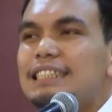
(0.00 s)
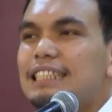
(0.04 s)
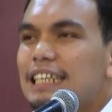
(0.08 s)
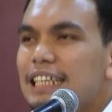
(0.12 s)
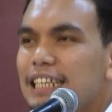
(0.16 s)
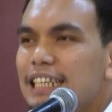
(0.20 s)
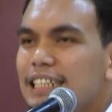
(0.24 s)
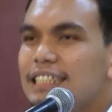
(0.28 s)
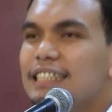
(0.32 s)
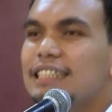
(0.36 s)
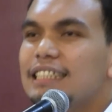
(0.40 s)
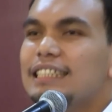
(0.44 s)

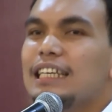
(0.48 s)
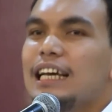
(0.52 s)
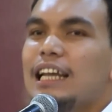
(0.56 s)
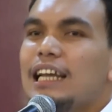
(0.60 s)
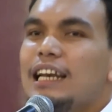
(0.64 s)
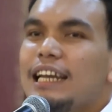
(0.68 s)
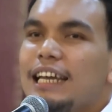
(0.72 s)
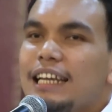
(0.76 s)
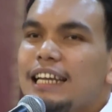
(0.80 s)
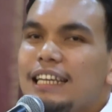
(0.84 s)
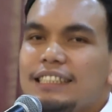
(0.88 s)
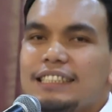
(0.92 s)

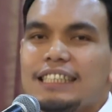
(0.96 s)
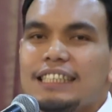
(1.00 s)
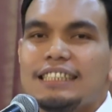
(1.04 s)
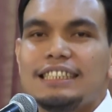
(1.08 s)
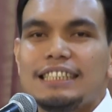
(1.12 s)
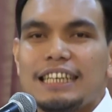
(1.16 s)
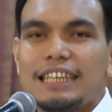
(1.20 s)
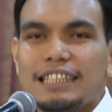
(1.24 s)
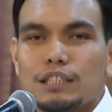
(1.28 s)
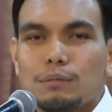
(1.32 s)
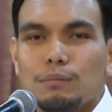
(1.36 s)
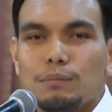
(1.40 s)
These, ladies
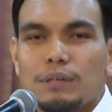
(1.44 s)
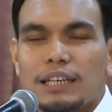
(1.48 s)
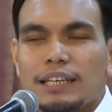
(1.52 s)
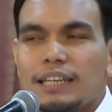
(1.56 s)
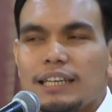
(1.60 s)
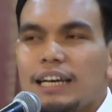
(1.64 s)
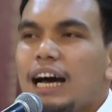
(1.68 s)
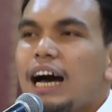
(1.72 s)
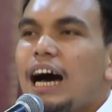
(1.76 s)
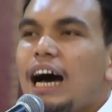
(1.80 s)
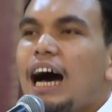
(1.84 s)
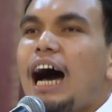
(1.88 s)
and
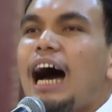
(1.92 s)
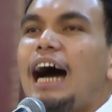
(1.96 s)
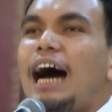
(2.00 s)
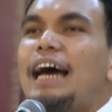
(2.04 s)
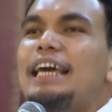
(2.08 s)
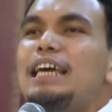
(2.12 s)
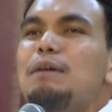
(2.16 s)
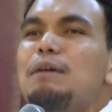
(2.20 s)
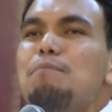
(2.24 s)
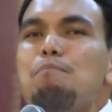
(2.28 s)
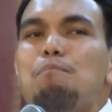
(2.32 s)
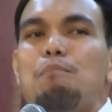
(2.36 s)
gentlemen, are
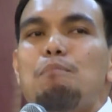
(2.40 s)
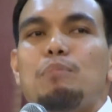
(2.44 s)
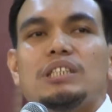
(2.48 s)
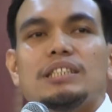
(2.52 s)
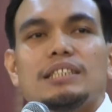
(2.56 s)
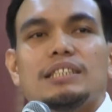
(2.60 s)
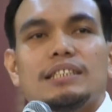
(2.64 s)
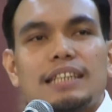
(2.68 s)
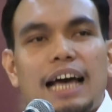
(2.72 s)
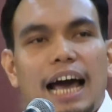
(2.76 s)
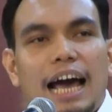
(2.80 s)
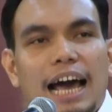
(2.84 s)

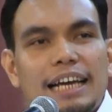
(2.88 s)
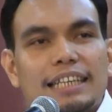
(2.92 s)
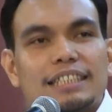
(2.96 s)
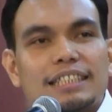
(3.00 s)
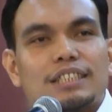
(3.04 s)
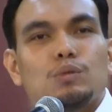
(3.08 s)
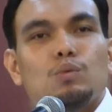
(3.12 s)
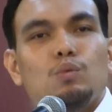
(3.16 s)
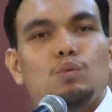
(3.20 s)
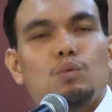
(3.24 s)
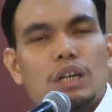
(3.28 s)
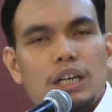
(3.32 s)

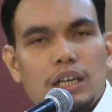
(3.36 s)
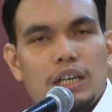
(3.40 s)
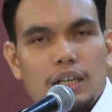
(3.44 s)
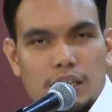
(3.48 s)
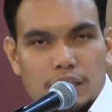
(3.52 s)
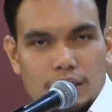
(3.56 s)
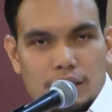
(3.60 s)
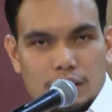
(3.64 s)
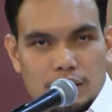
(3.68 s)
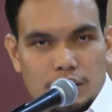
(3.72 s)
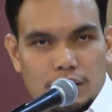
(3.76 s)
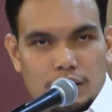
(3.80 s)
imprecise
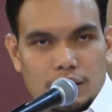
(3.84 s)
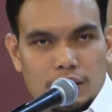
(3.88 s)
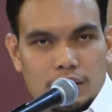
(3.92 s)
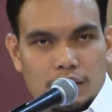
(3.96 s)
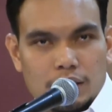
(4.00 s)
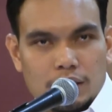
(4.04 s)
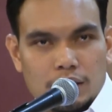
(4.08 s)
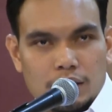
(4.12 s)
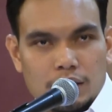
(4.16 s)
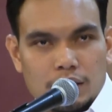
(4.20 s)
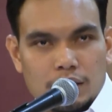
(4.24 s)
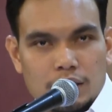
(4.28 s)

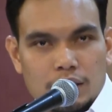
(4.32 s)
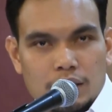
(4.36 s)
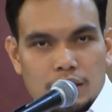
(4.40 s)
words.